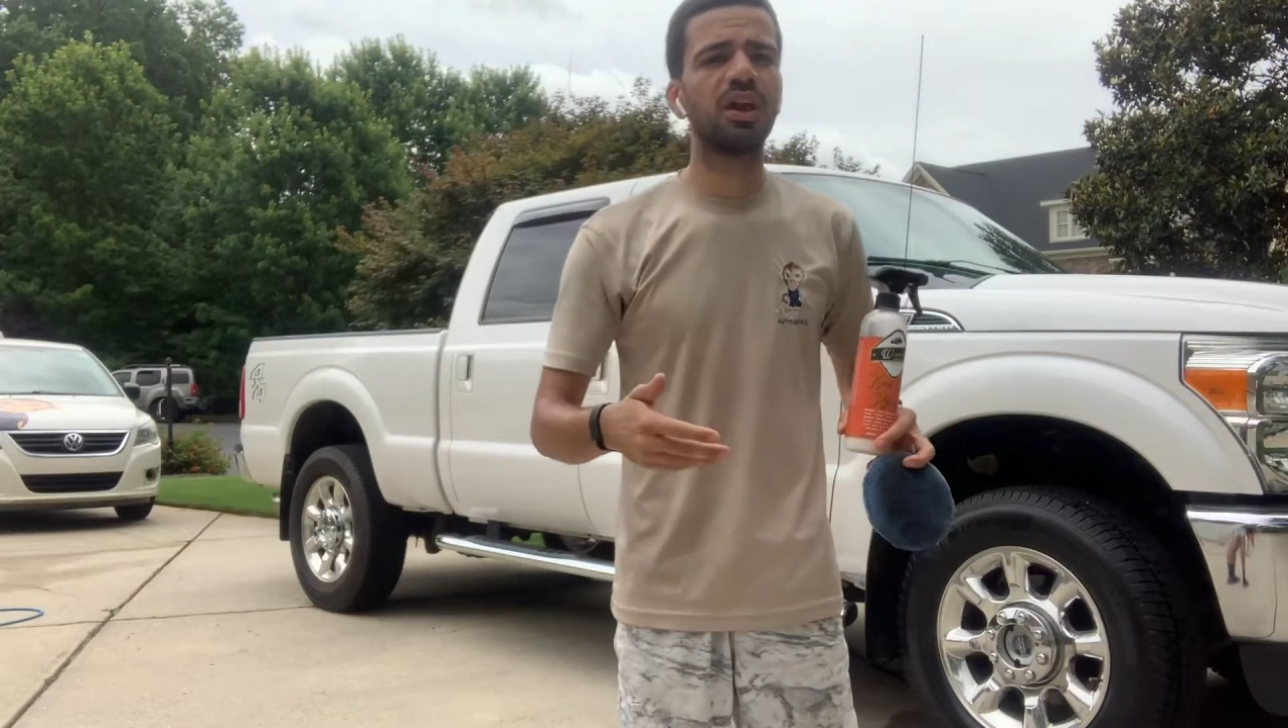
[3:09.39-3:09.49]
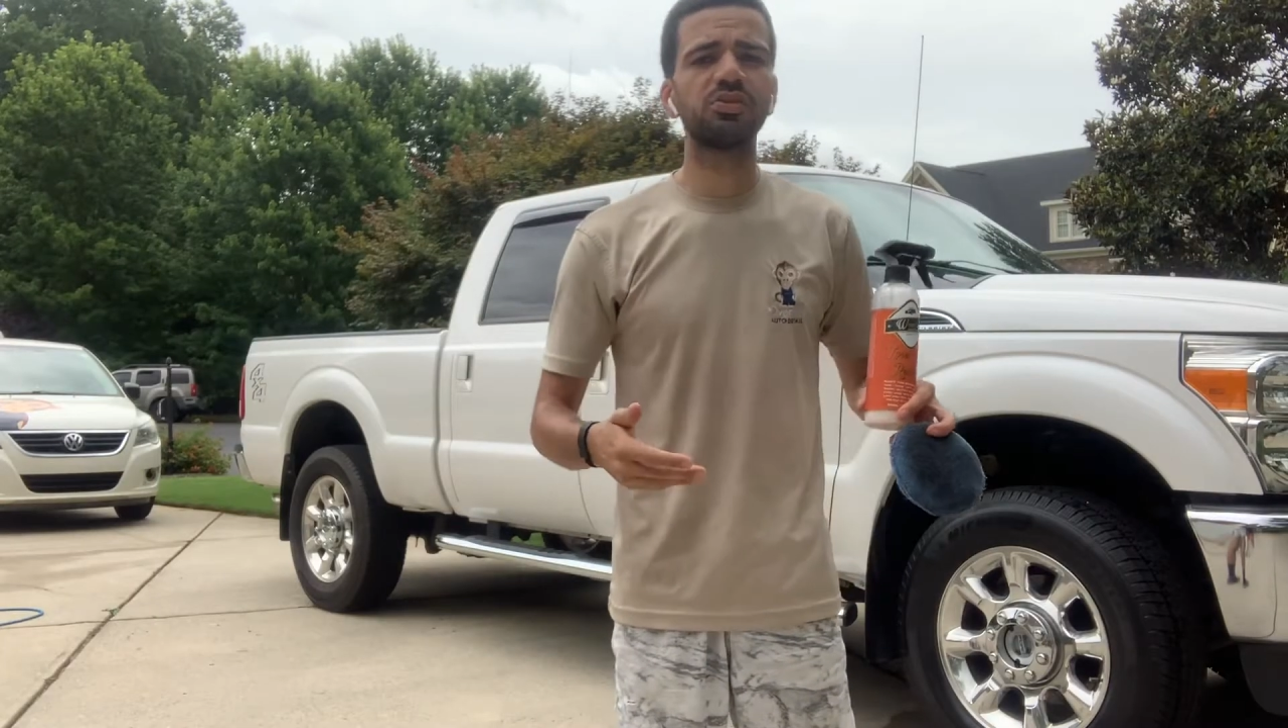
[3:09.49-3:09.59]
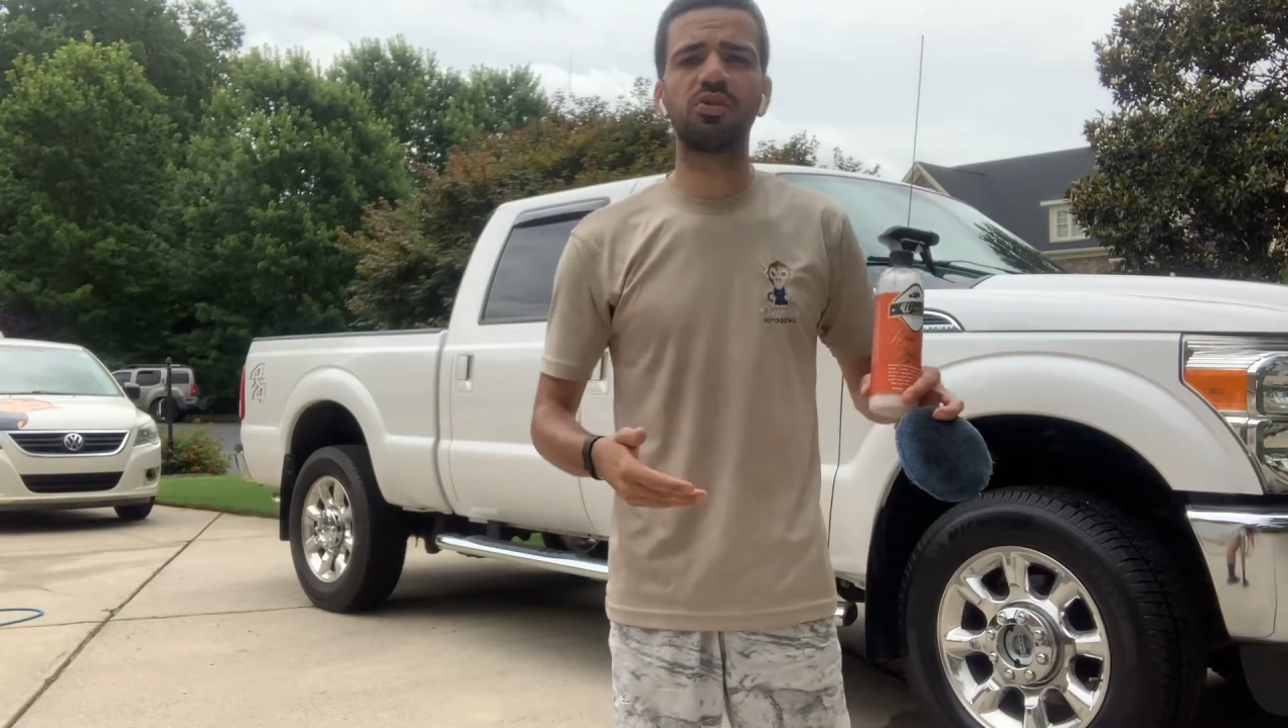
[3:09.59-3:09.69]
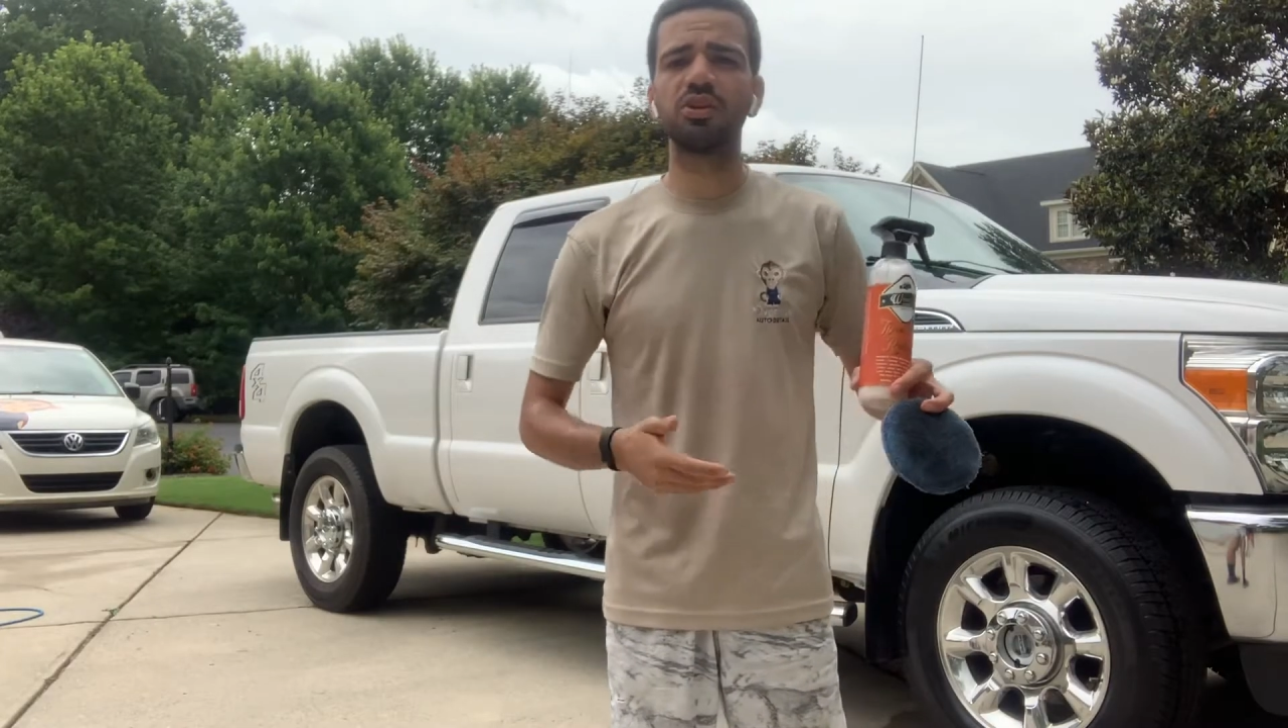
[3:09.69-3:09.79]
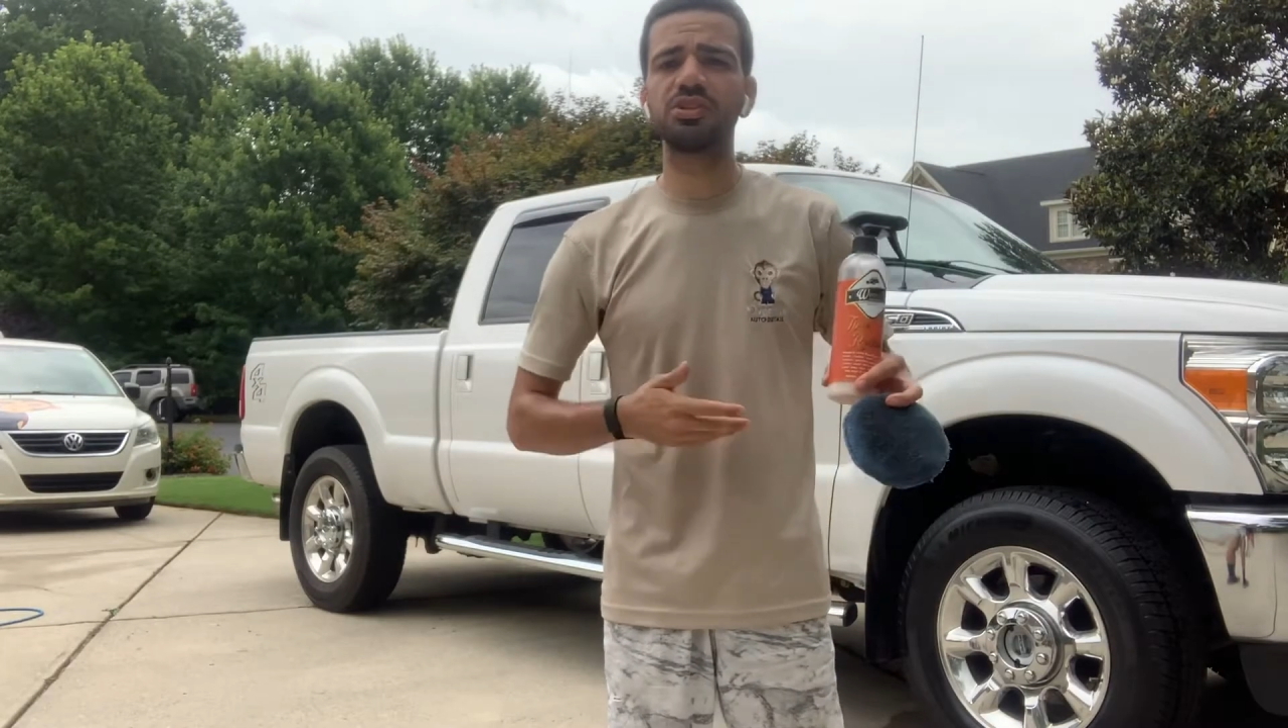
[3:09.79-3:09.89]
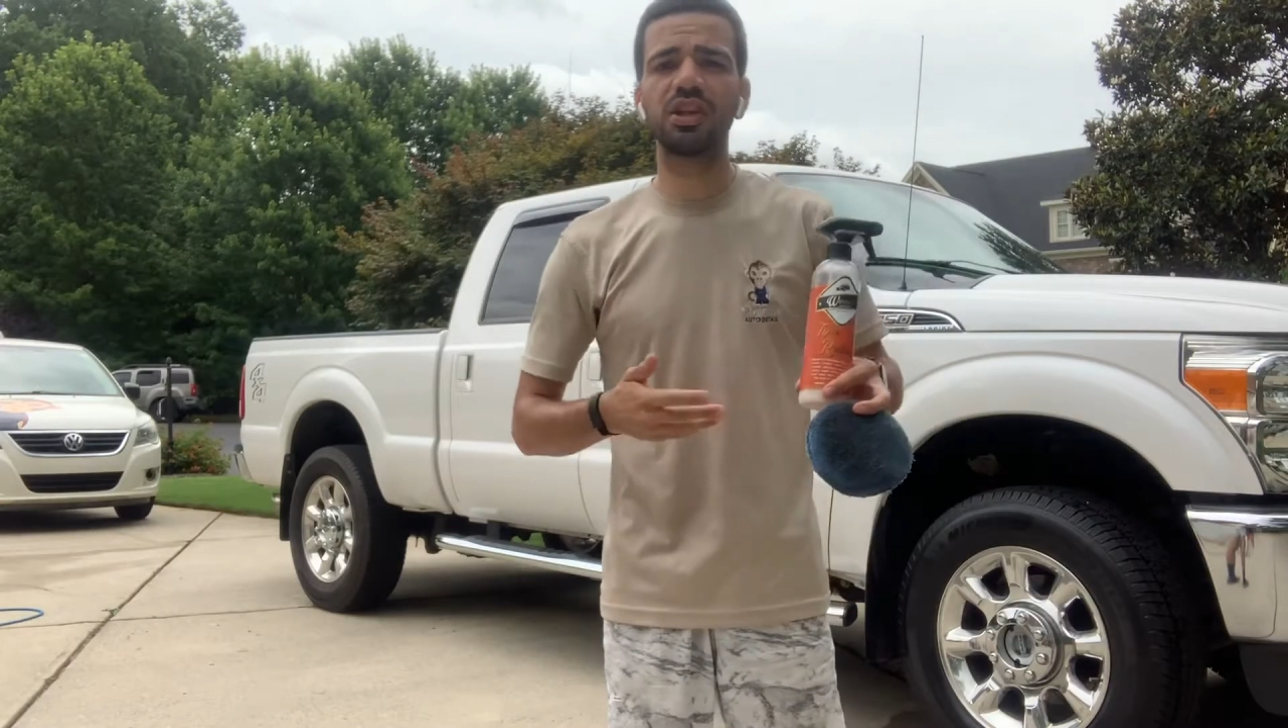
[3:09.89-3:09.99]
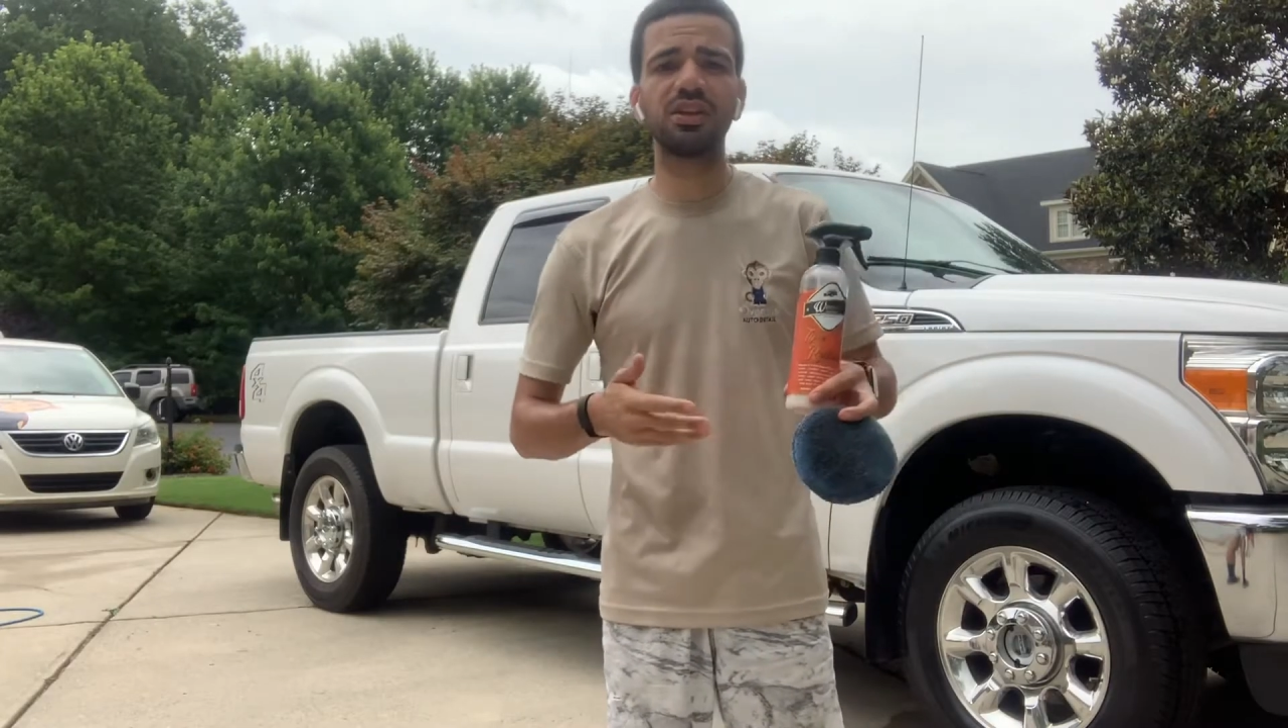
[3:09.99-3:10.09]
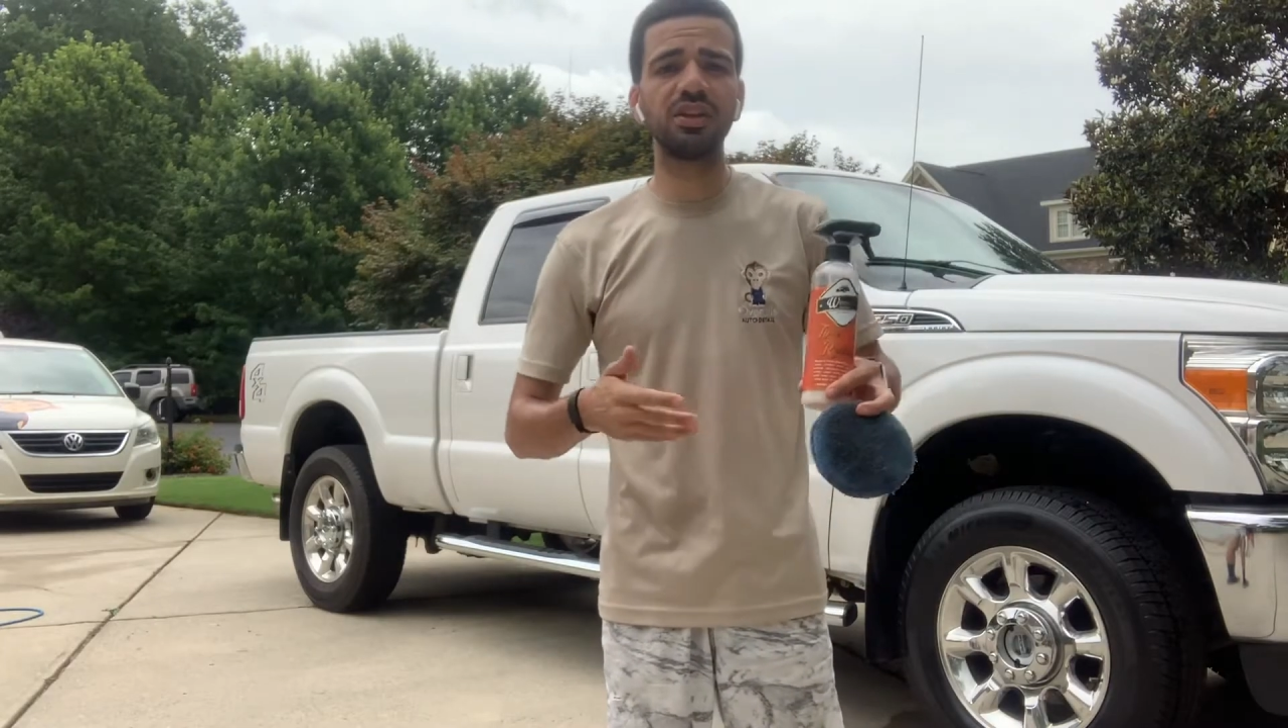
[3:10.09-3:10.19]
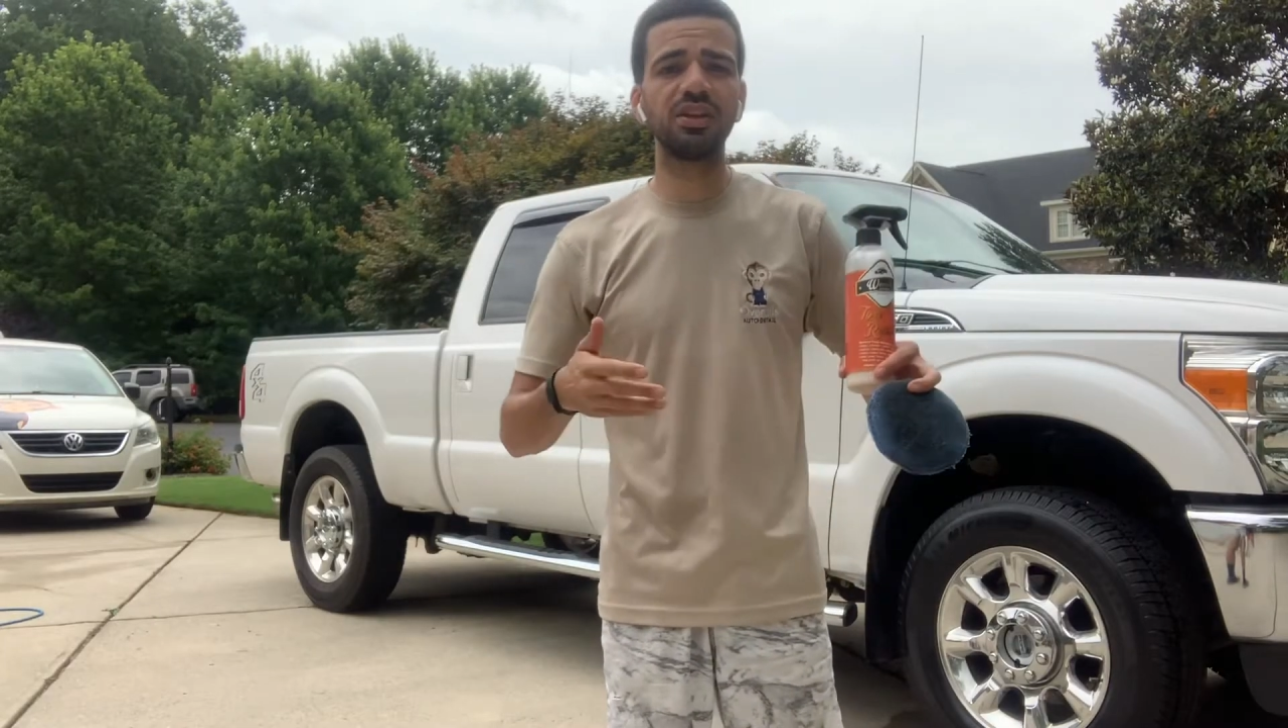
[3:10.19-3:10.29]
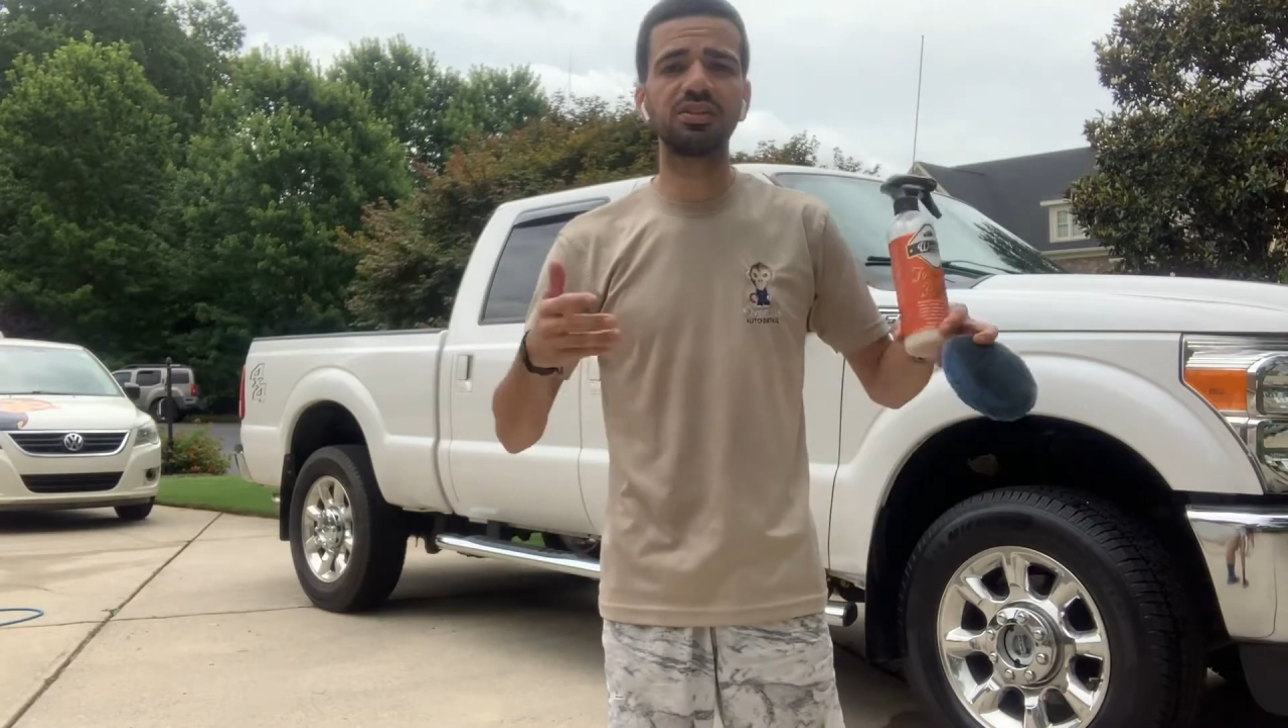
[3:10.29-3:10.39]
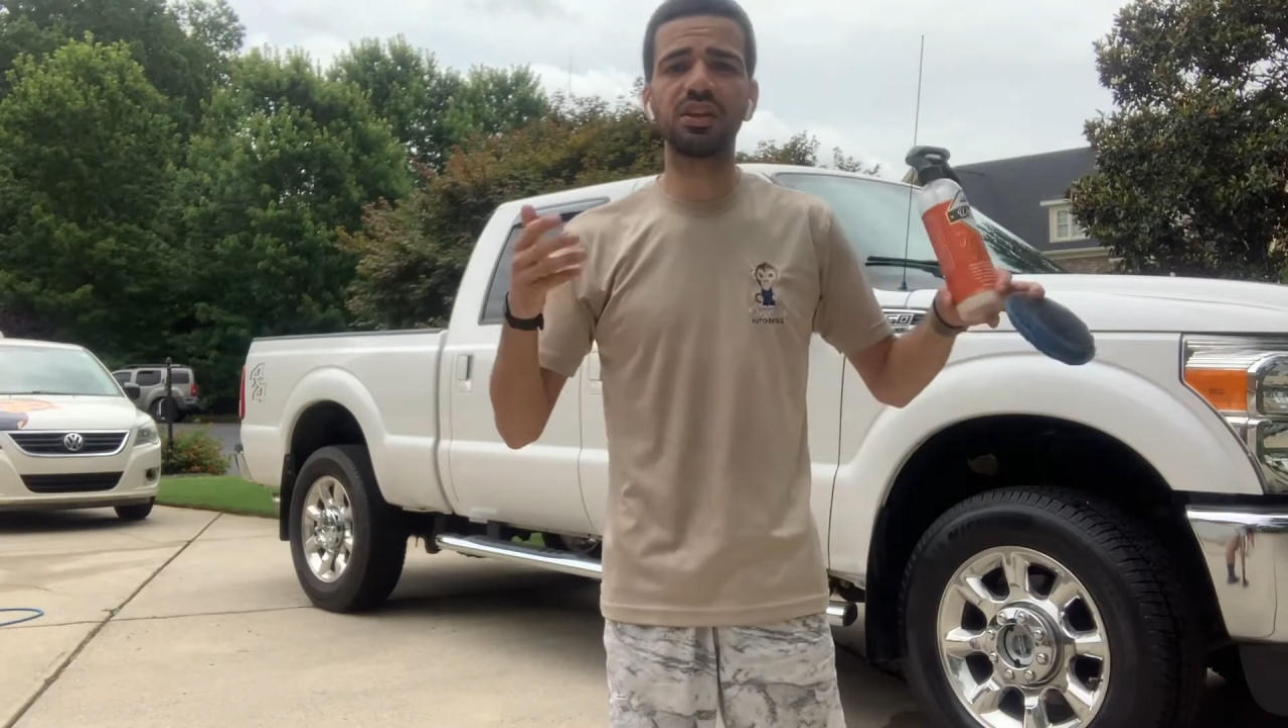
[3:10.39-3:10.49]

as far as techniques